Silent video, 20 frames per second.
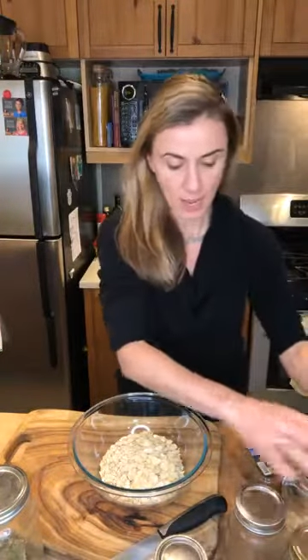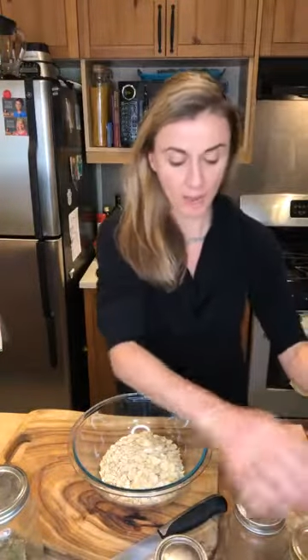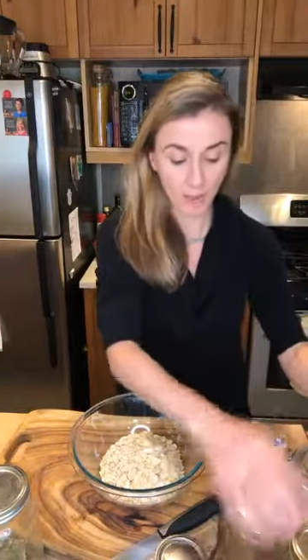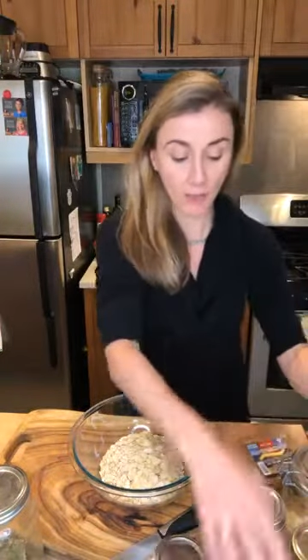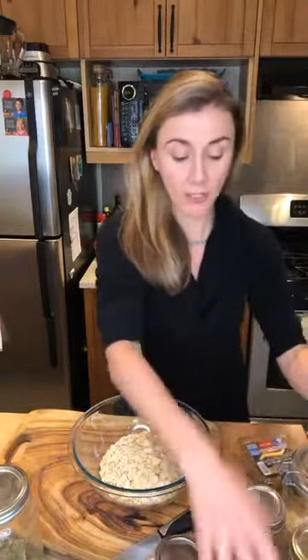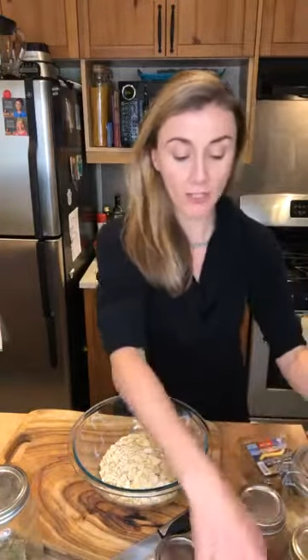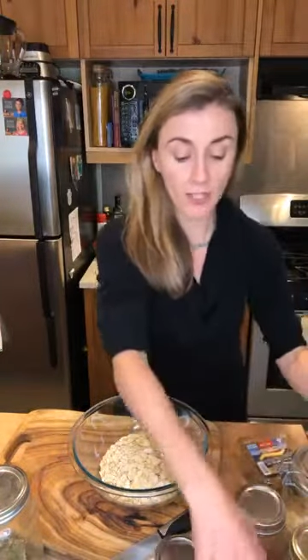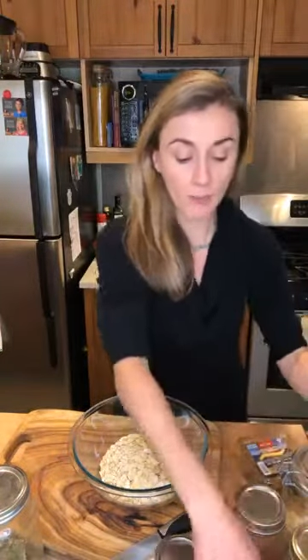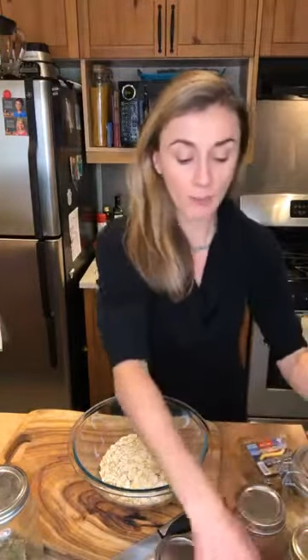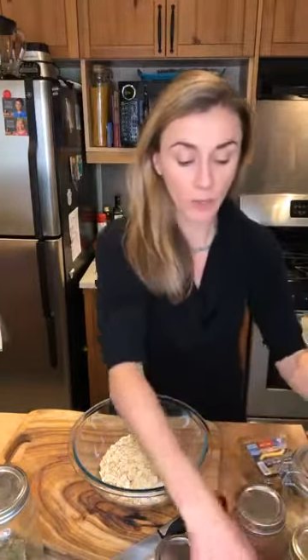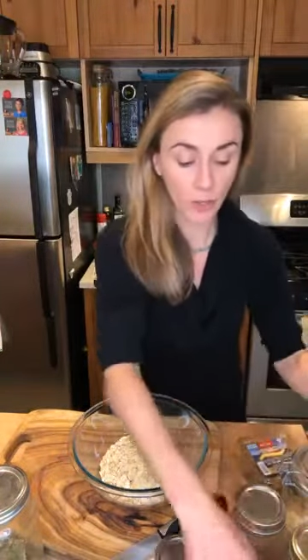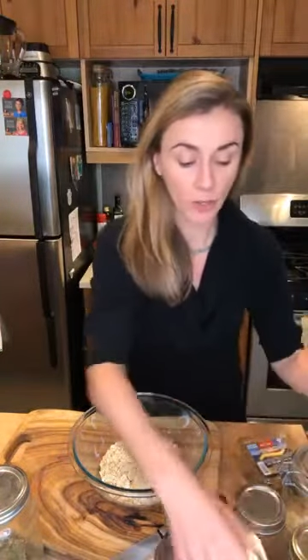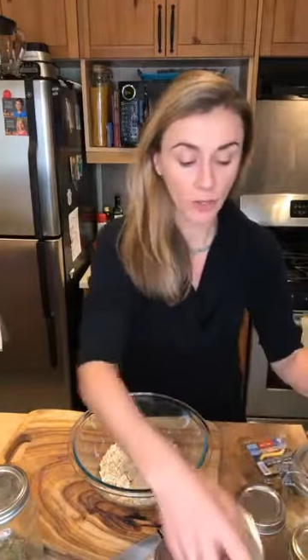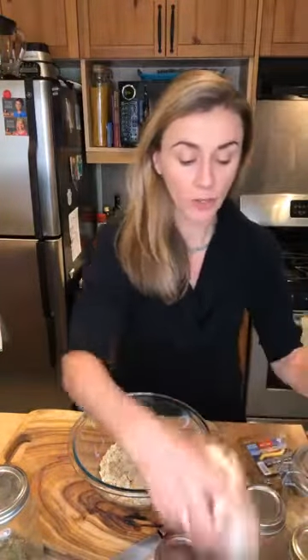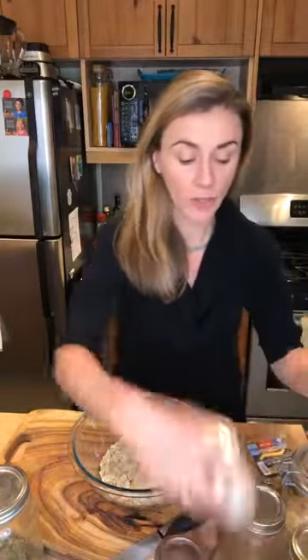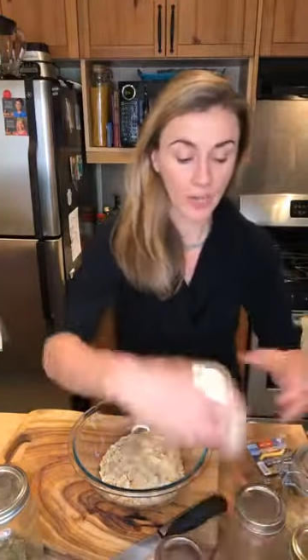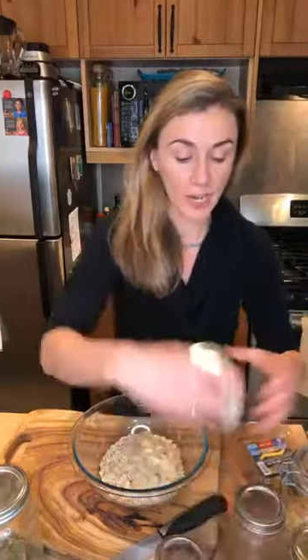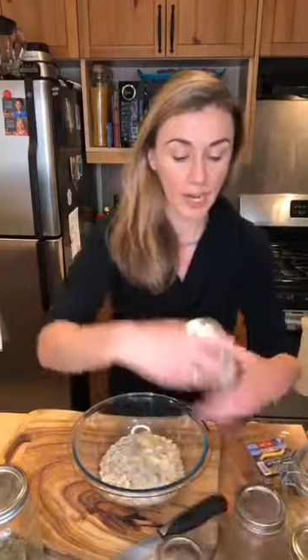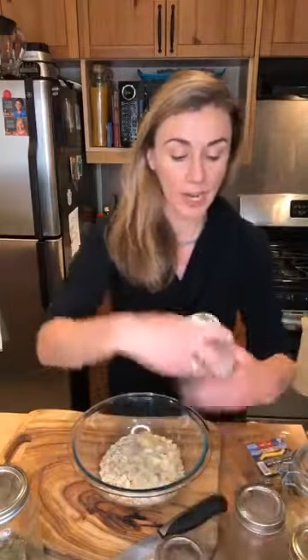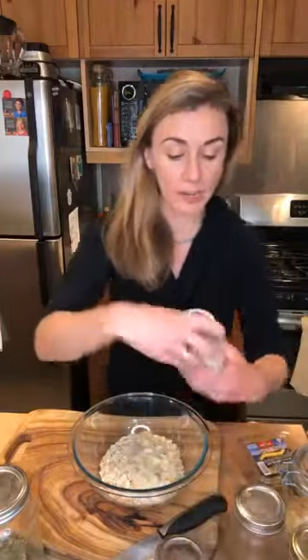I've got some
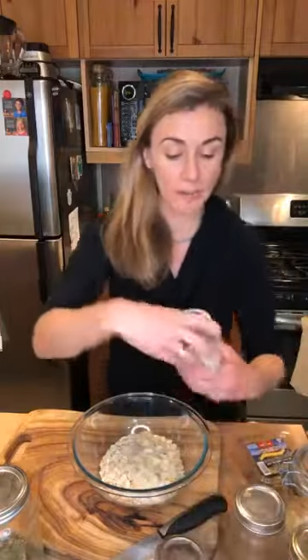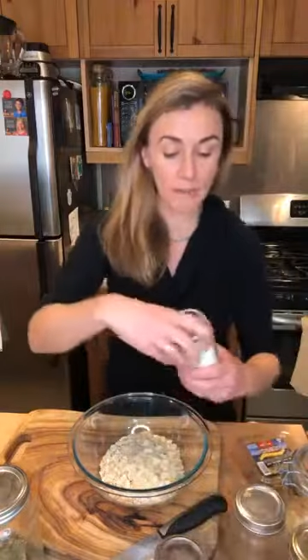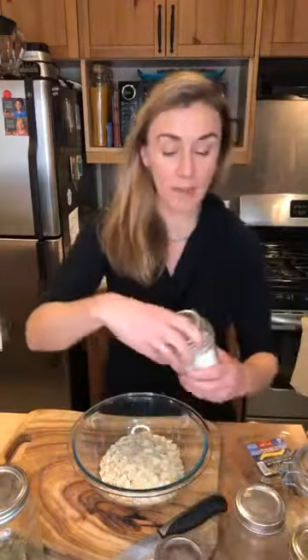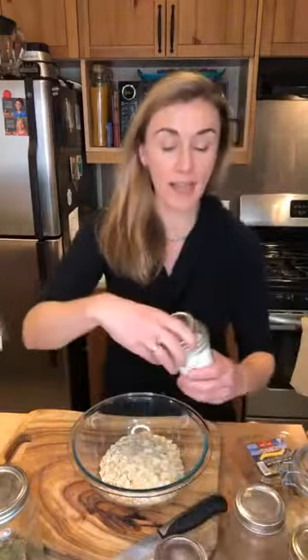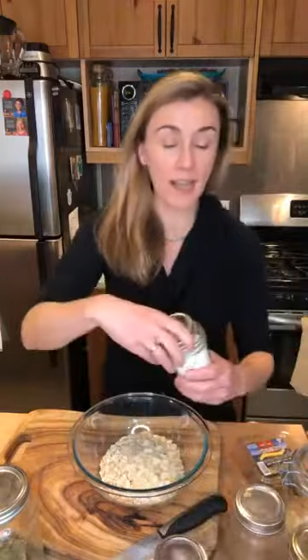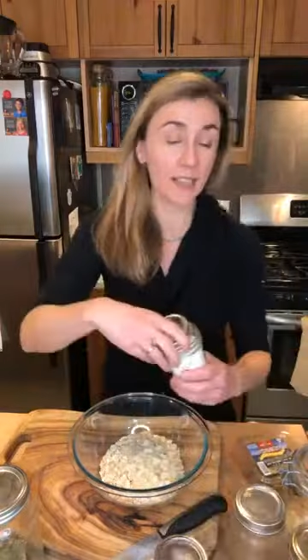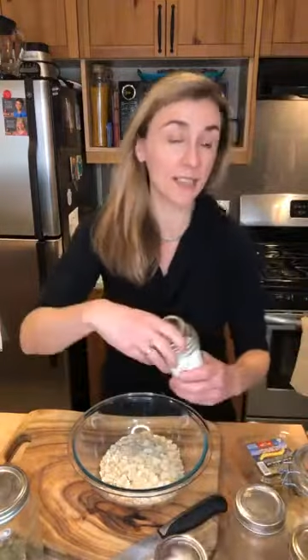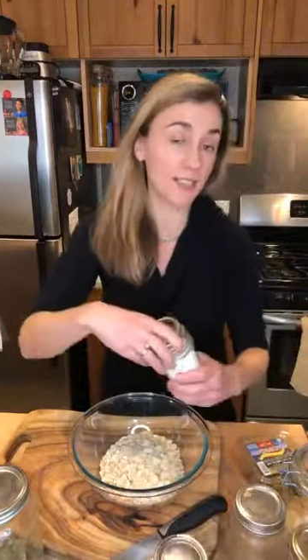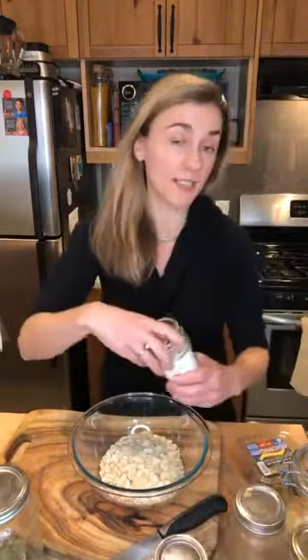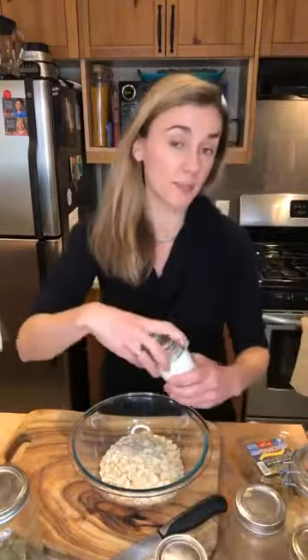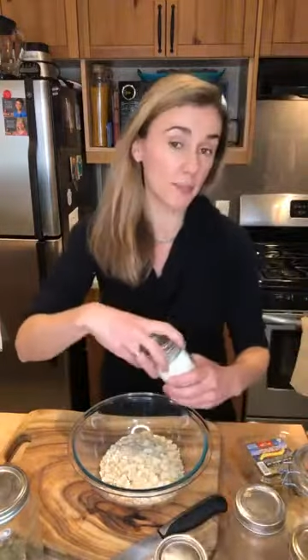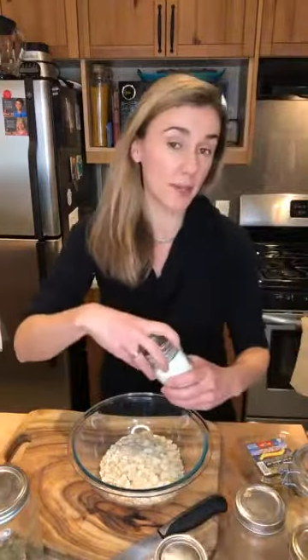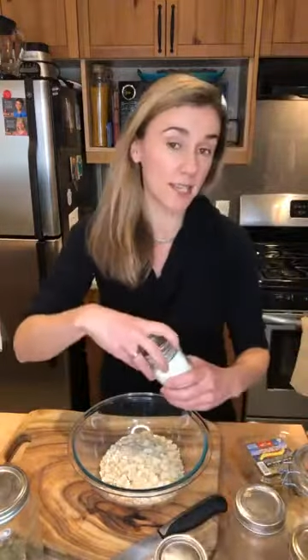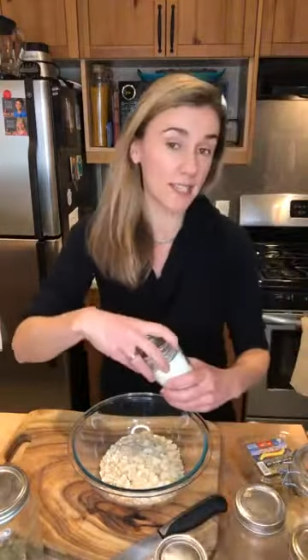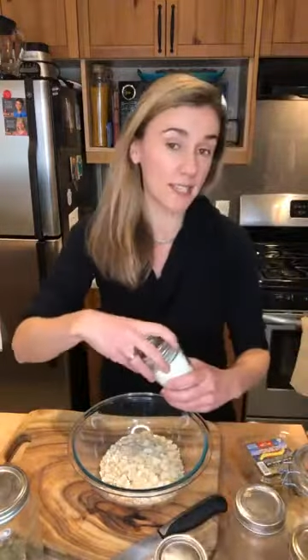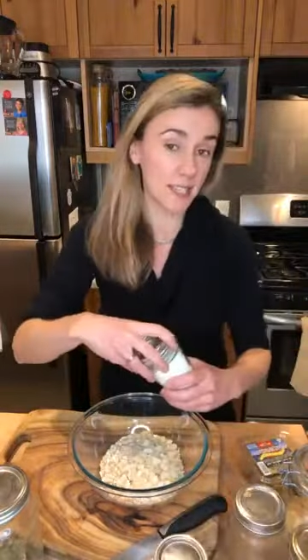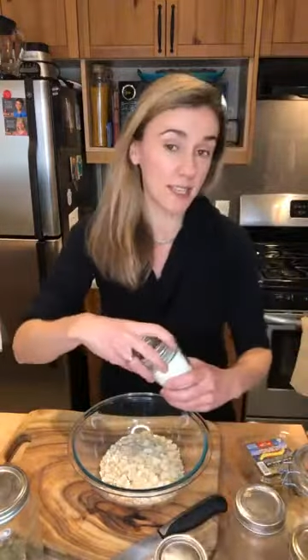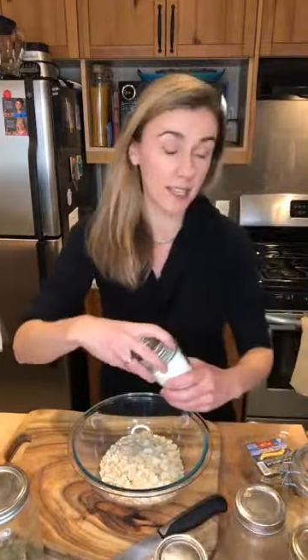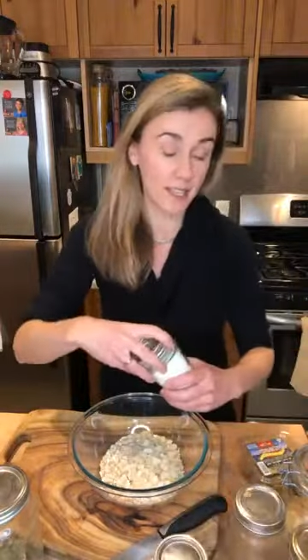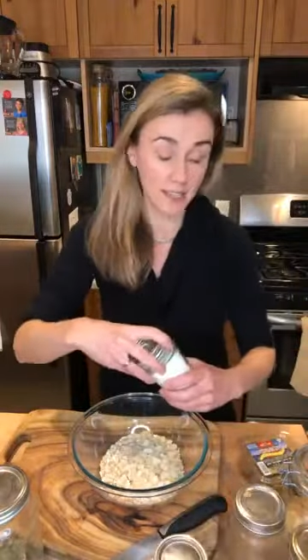coconut,
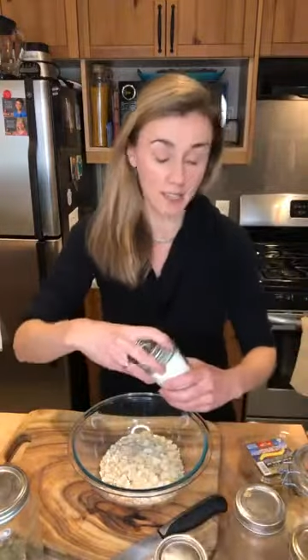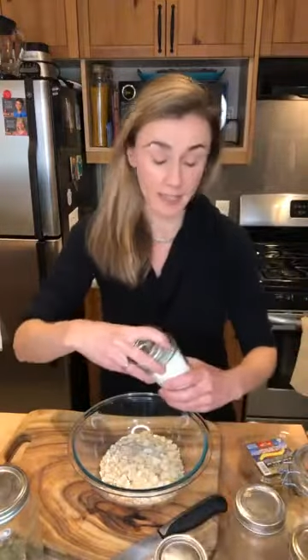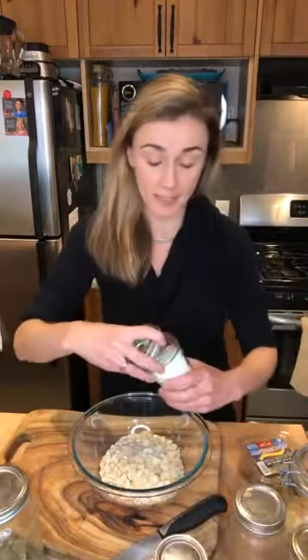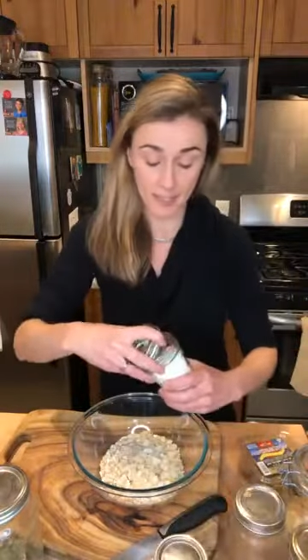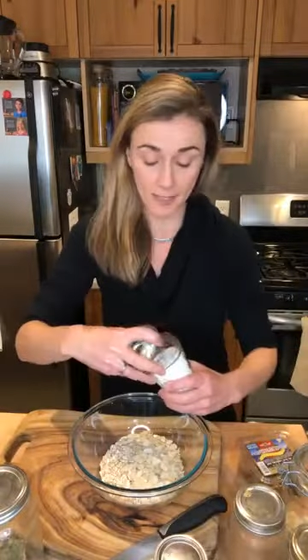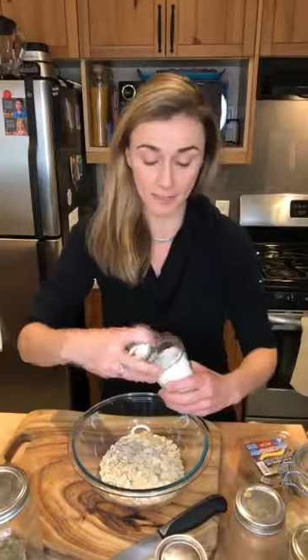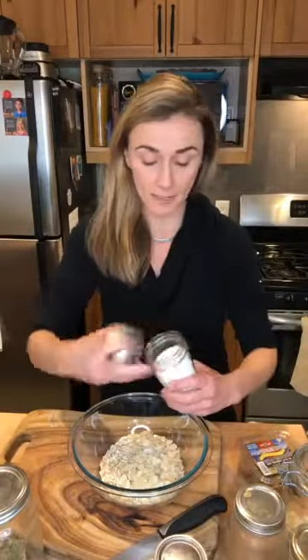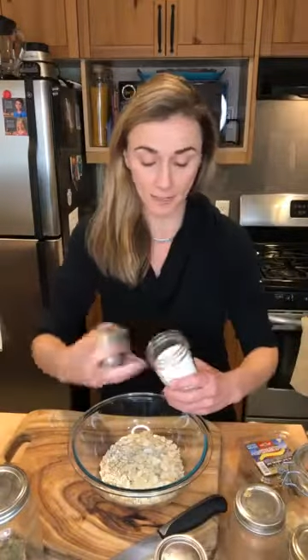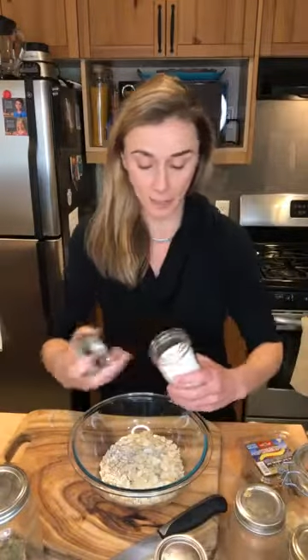unsweetened